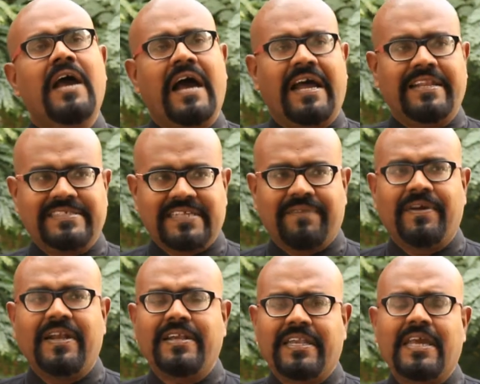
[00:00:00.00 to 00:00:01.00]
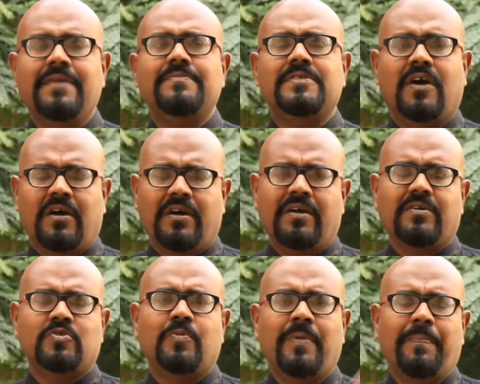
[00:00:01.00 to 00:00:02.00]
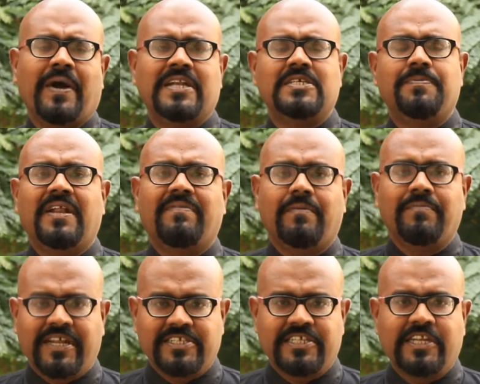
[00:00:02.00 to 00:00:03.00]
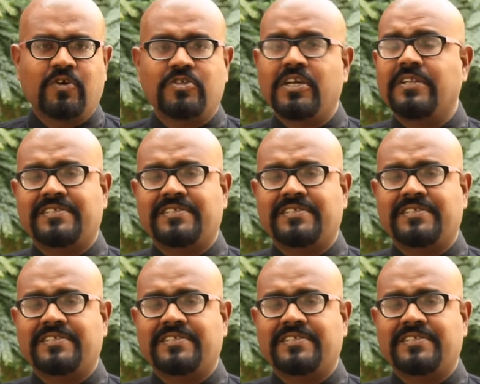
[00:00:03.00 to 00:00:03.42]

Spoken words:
and the 7 teams should be participated from the institution.